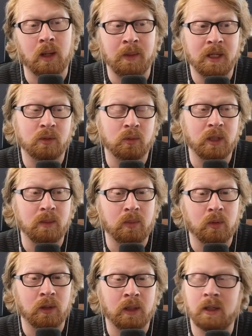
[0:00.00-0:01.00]
I mean, it's really
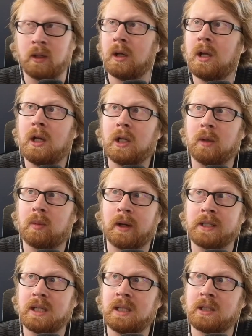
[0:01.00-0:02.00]
important. You're probably
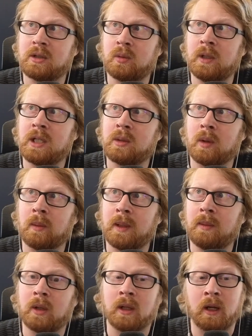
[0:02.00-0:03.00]
seeing these tweets where
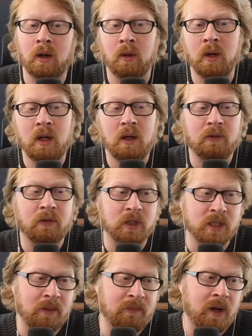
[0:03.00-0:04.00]
people are like, "Oh,
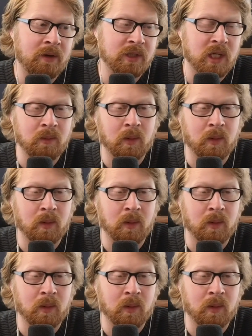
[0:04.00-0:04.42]
first time founders care about